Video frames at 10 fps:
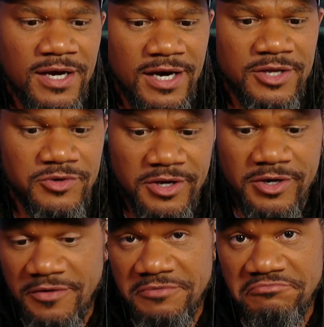Uh, you can
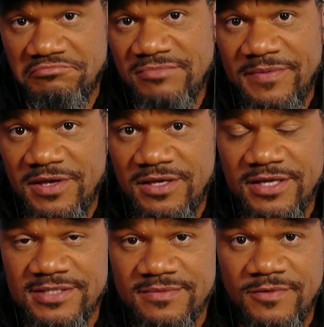go and maybe
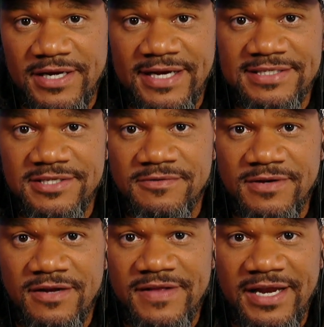get some white guys that are
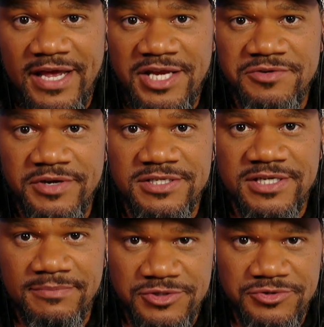around that age range,
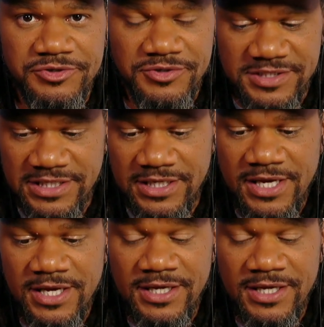and I'm sure you'll see,